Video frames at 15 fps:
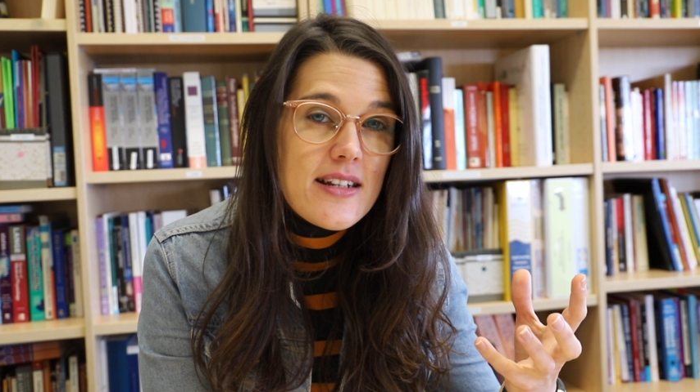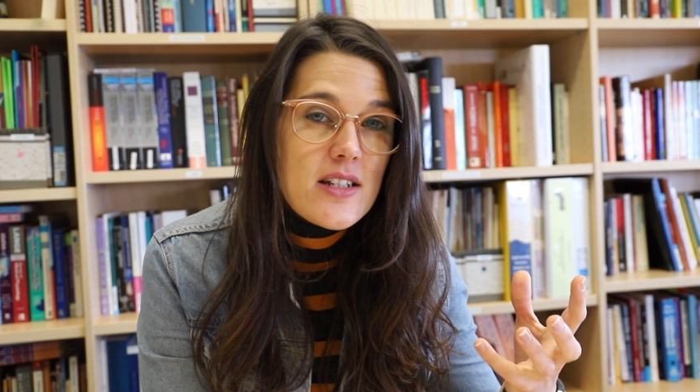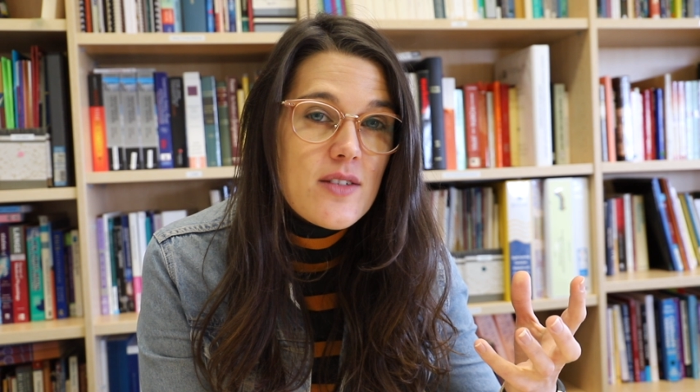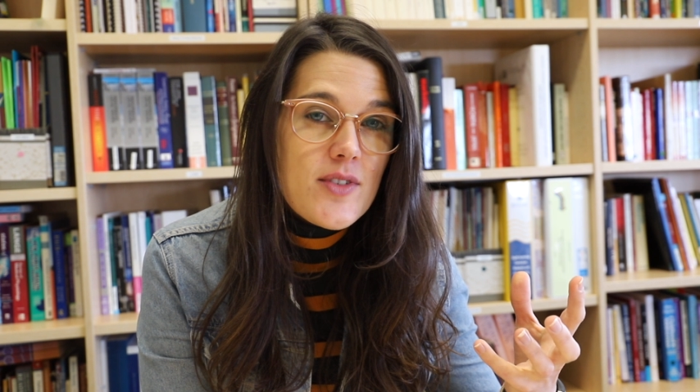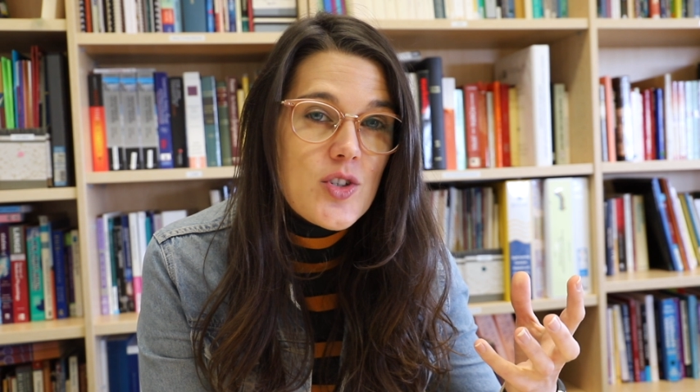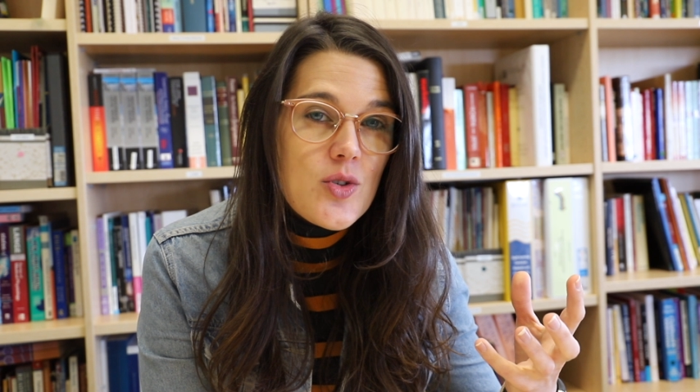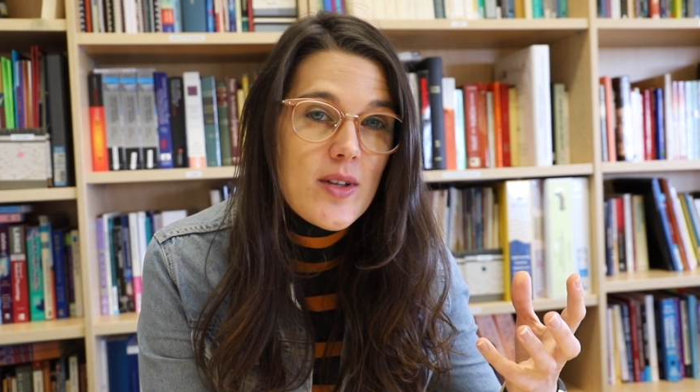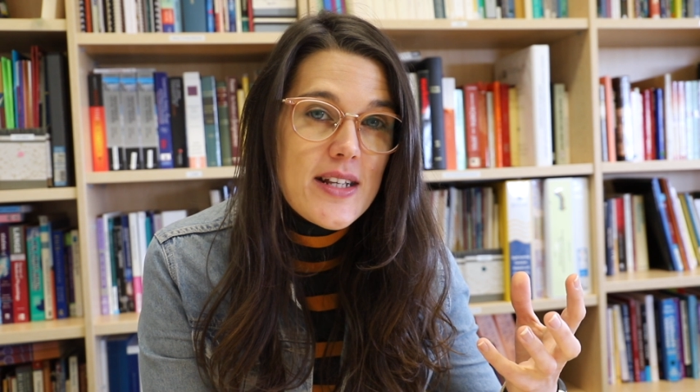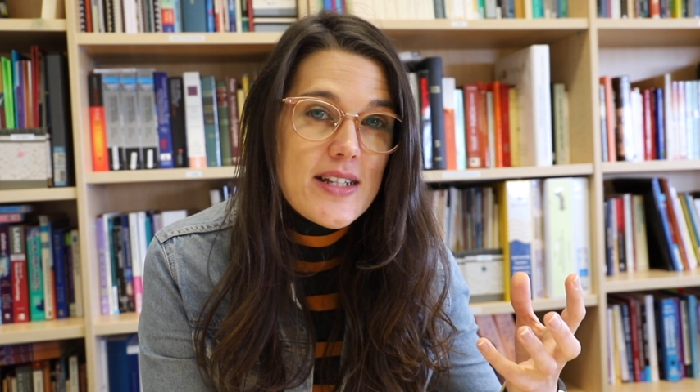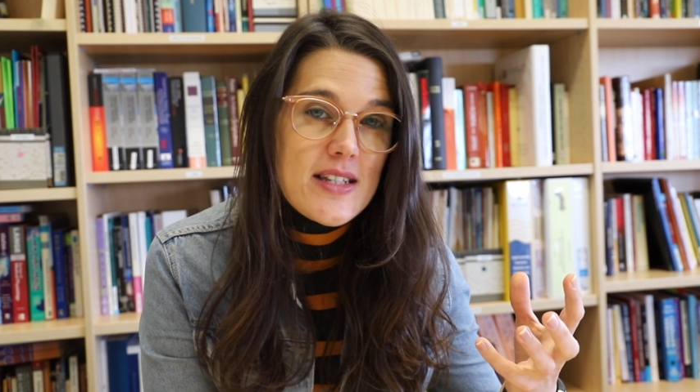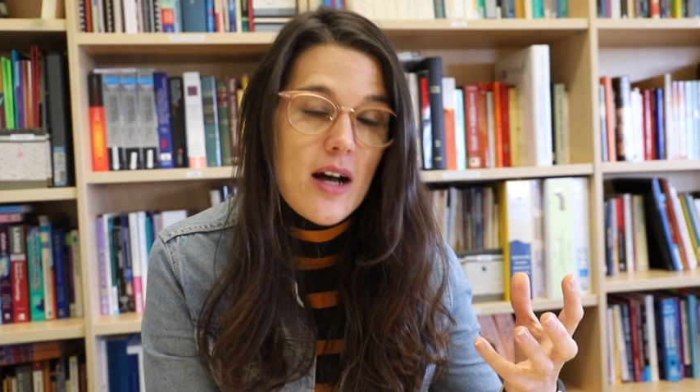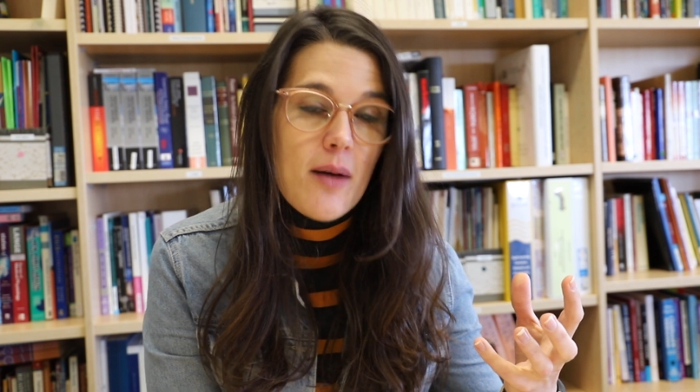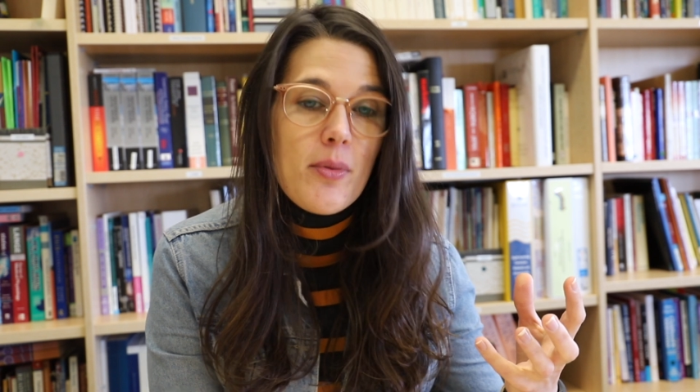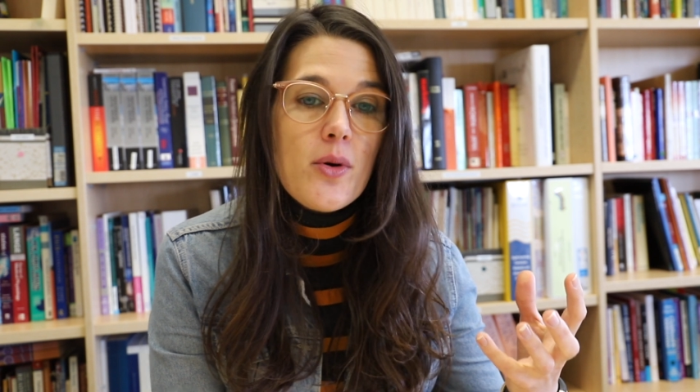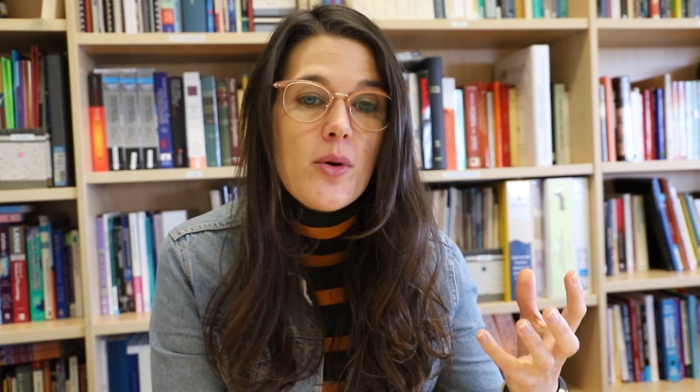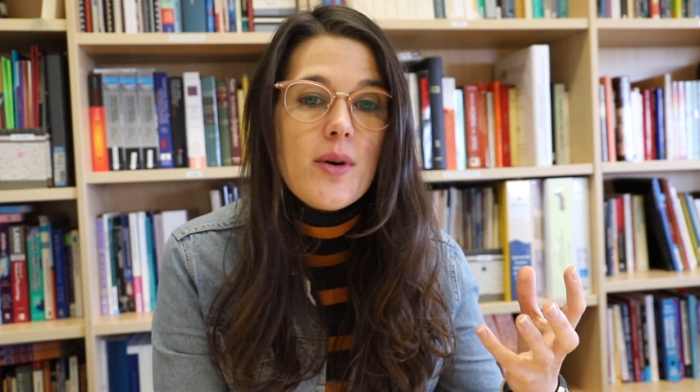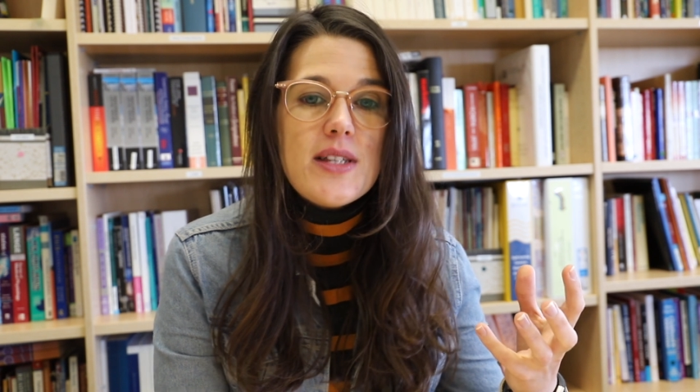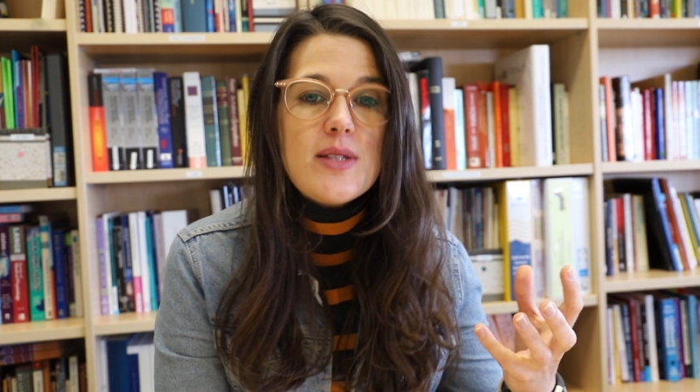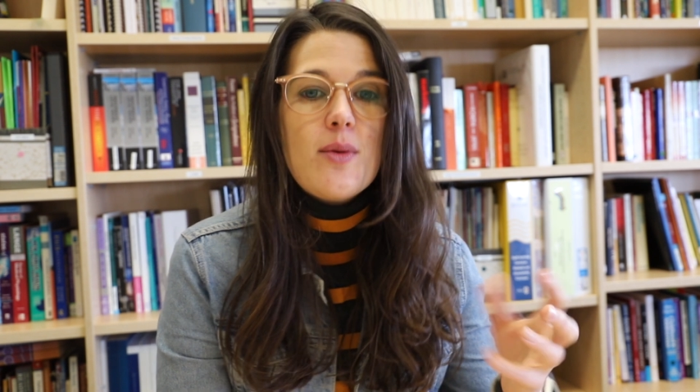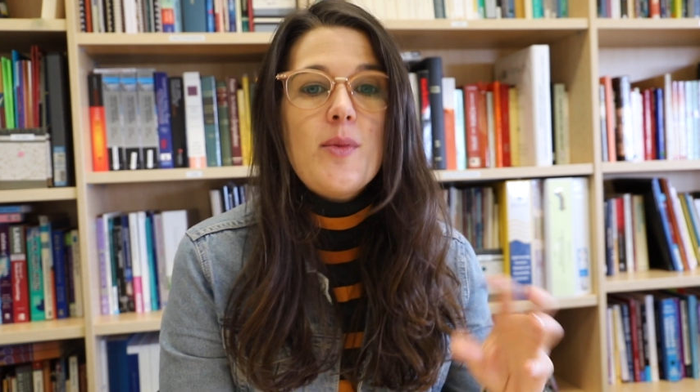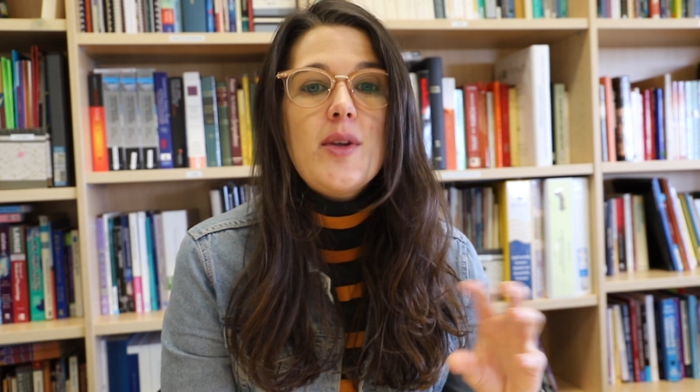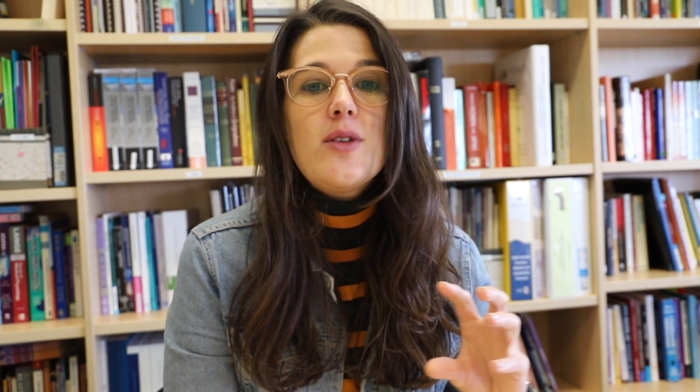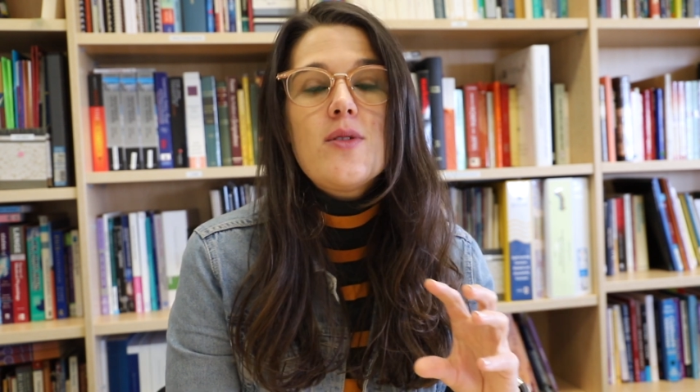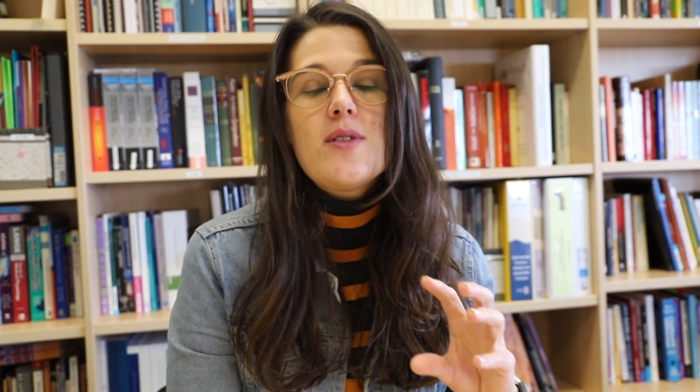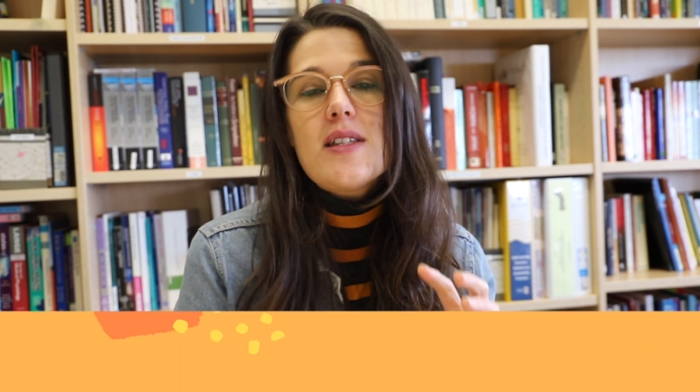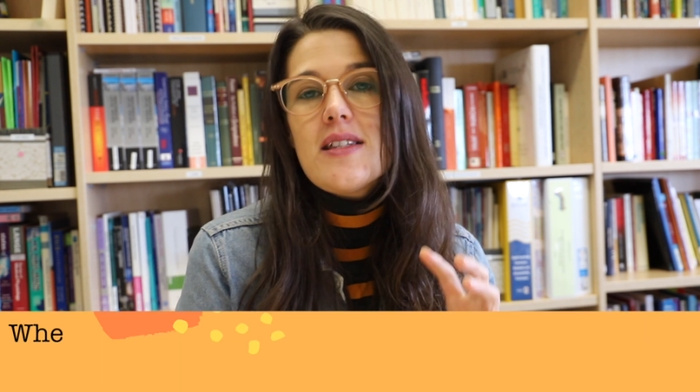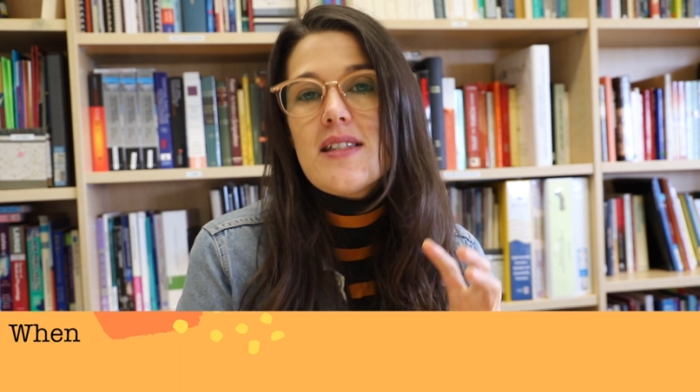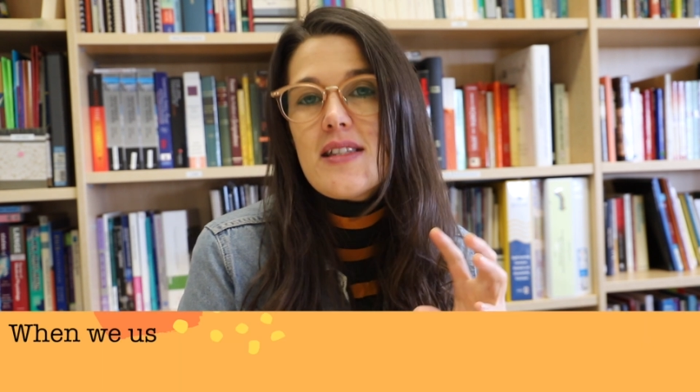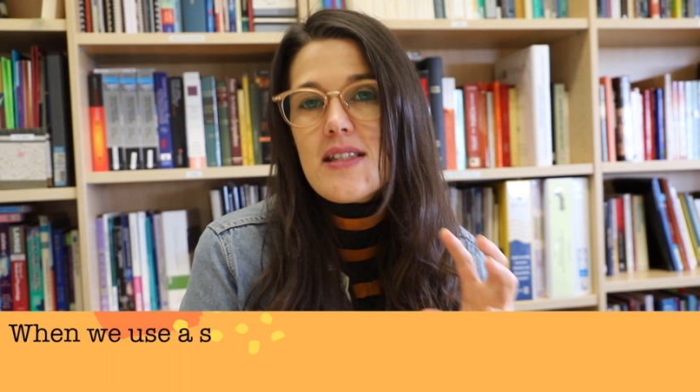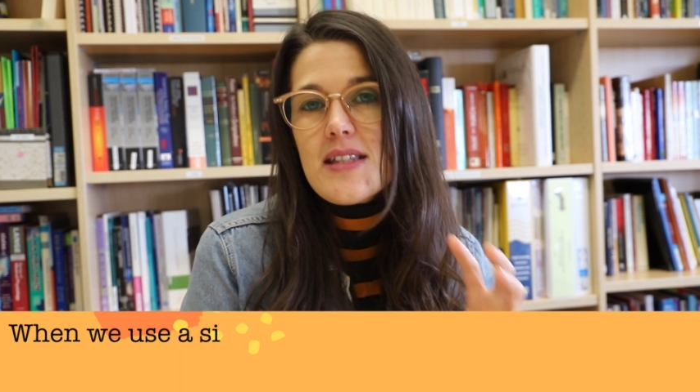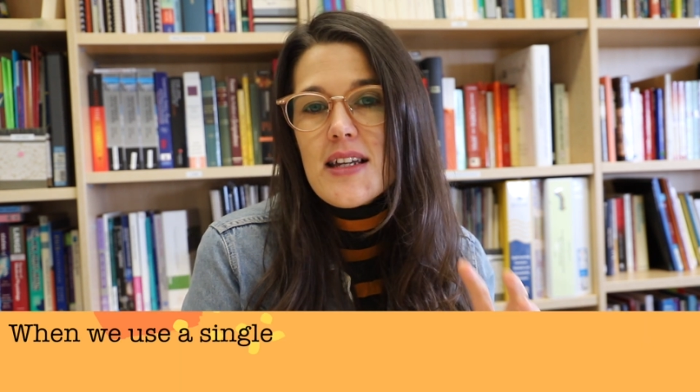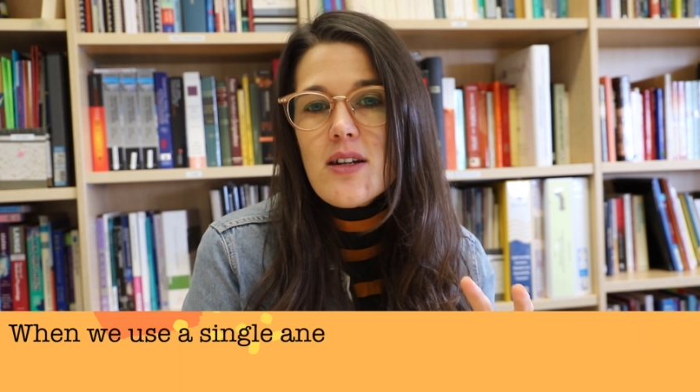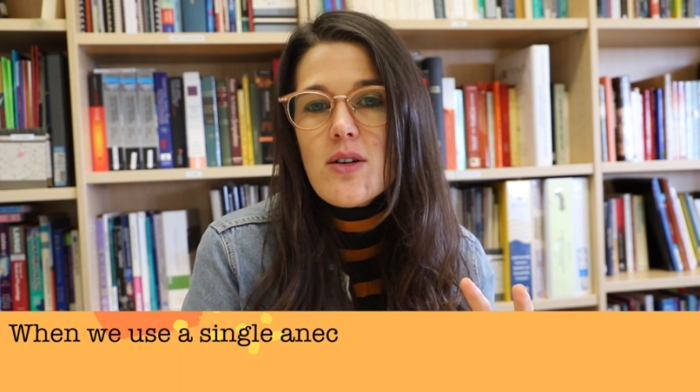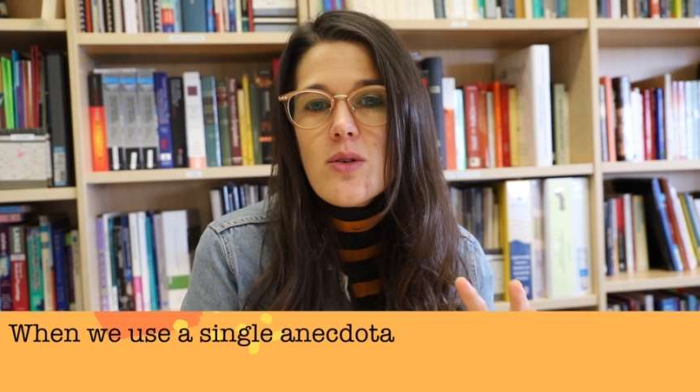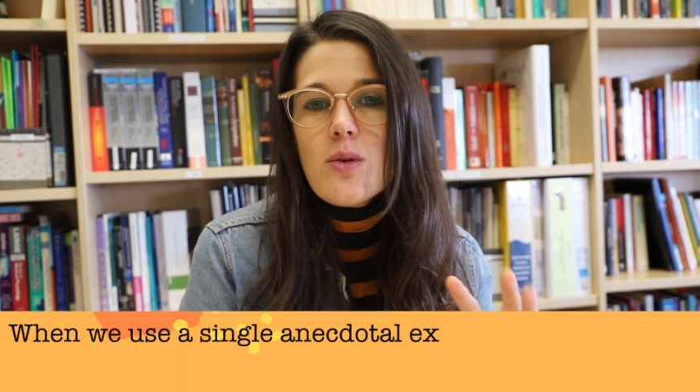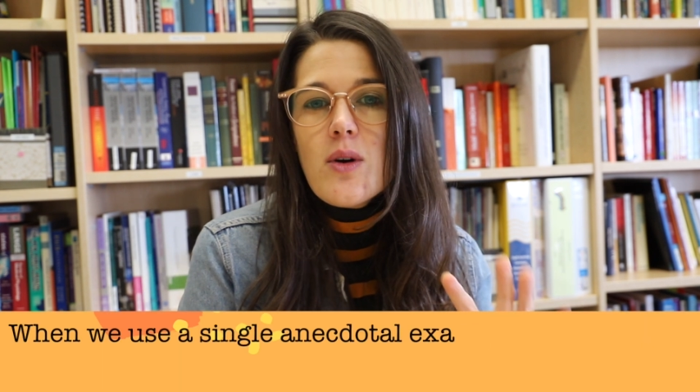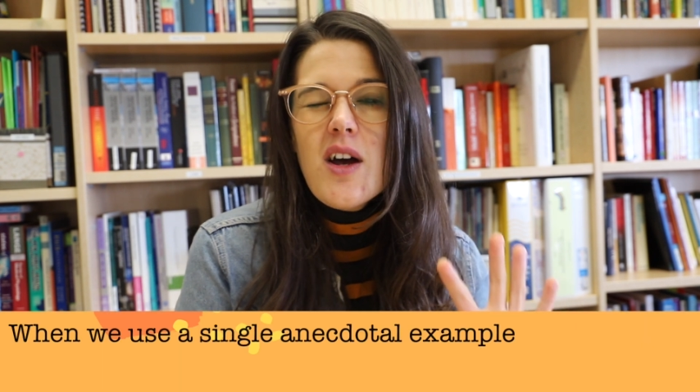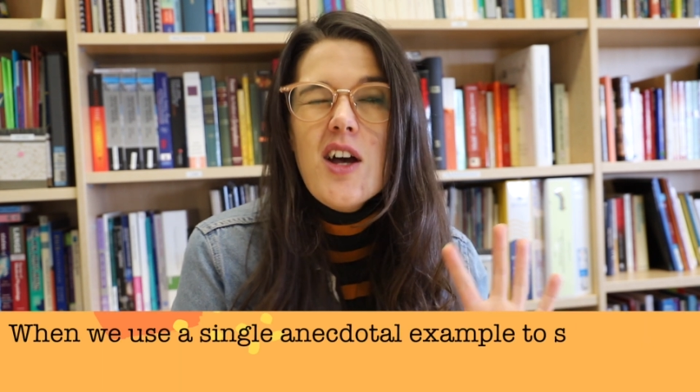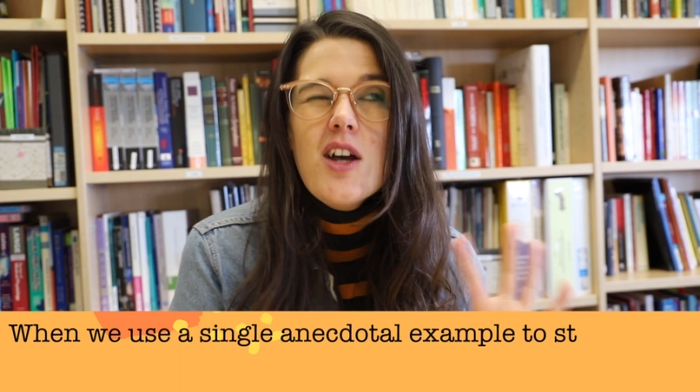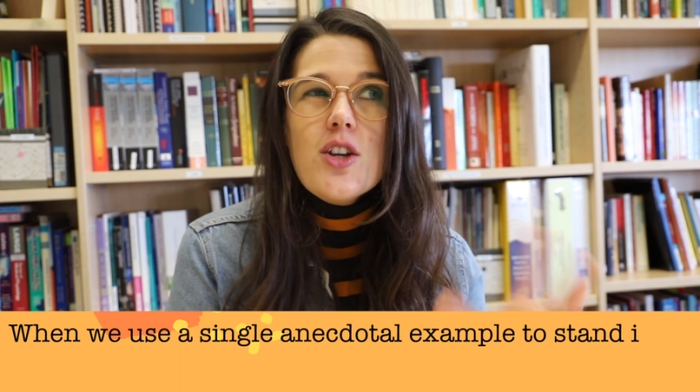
individual example is when we use a single,